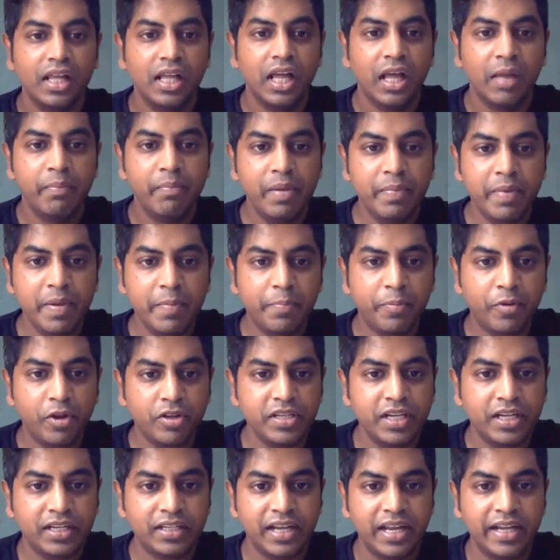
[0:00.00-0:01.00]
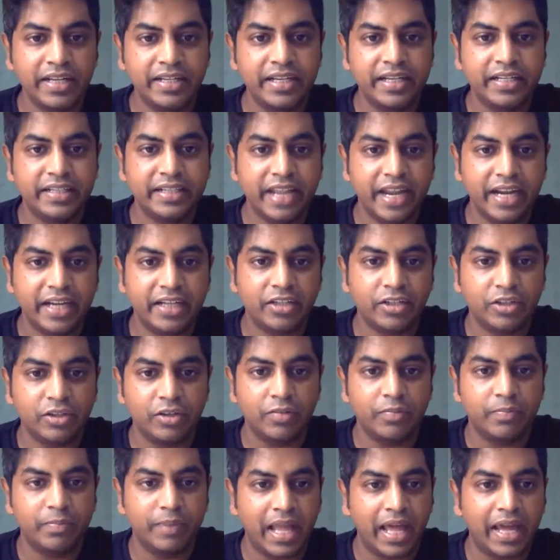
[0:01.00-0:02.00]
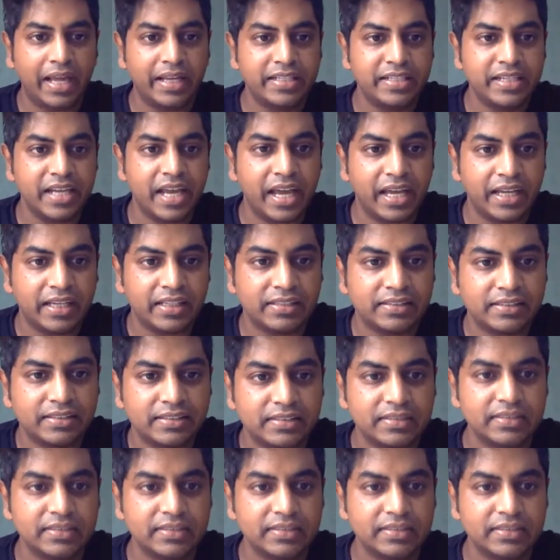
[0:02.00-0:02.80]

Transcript: Maybe project like tic-tac-toe, blackjack,